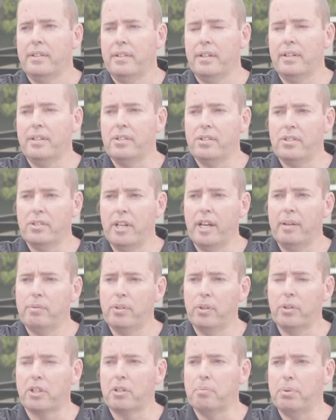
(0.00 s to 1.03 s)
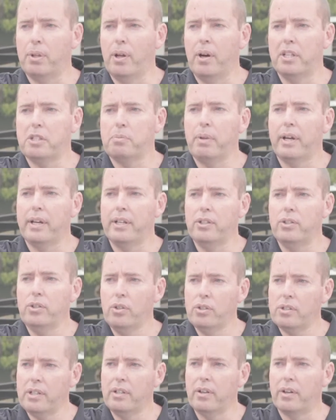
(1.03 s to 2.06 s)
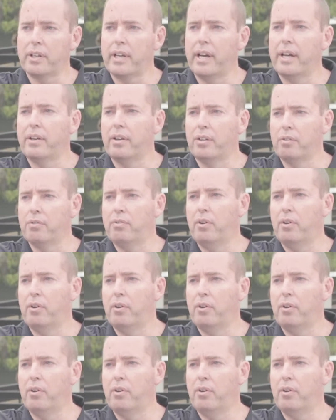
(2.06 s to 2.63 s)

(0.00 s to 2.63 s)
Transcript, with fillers: and is stamped on the compliance plate, usually located on the